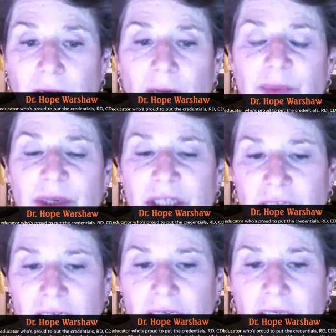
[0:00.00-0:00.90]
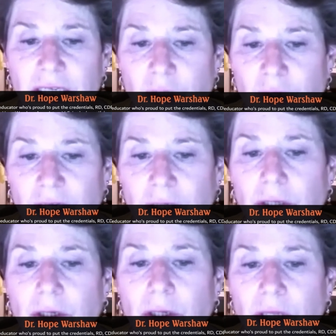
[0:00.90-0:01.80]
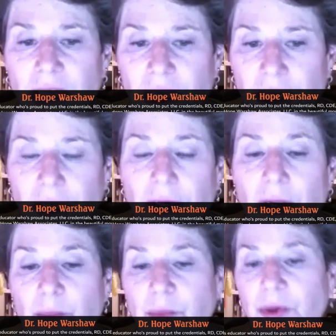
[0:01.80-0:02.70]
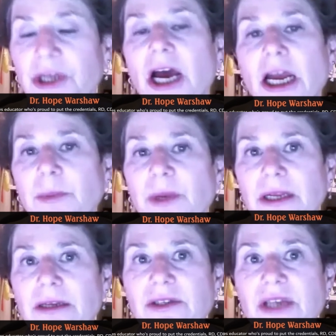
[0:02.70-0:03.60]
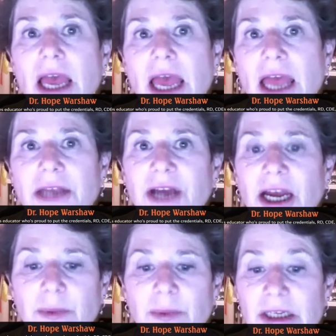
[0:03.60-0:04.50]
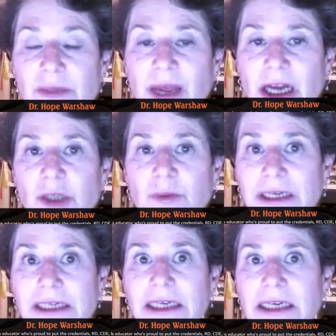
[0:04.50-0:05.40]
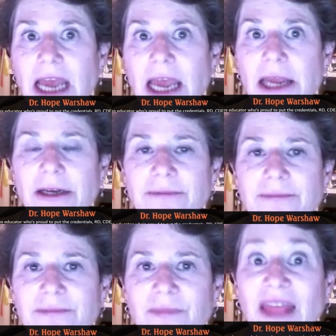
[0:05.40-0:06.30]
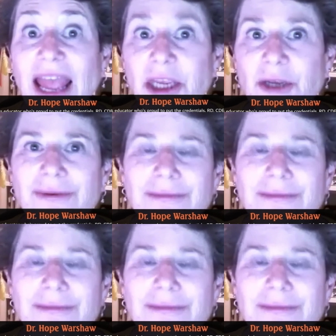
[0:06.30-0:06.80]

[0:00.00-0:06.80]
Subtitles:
particularly critical in prediabetes and diabetes management today. Thank you.